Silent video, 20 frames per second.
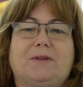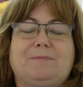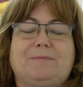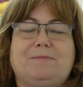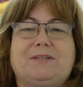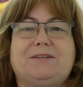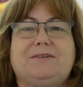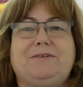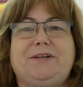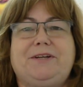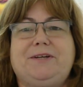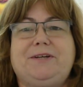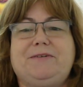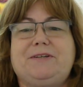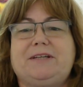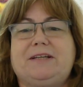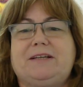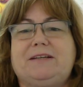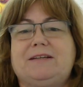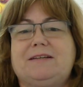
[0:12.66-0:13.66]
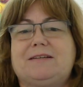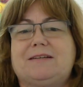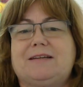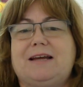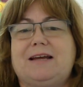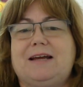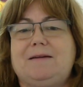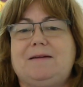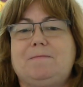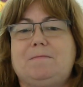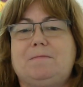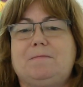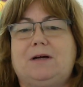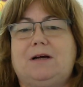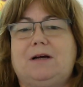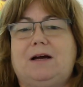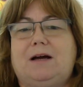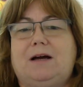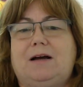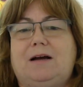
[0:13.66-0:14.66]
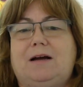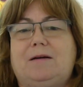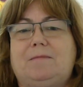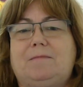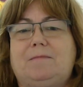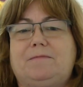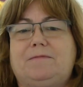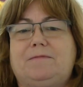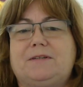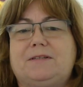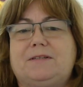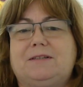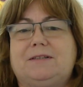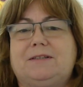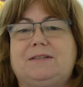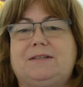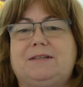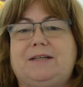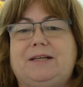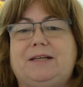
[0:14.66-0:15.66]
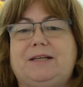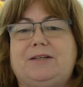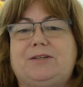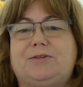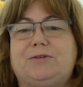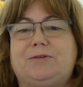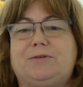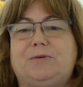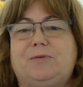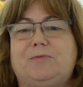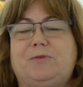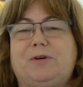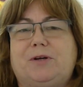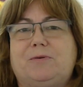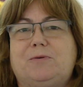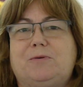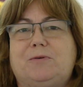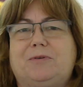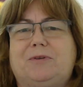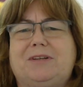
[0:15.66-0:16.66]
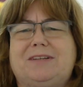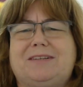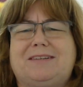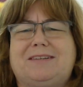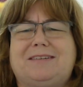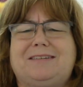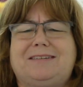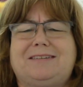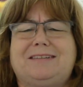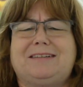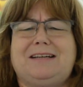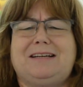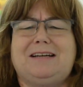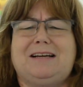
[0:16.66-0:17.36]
still using the same facility to record this that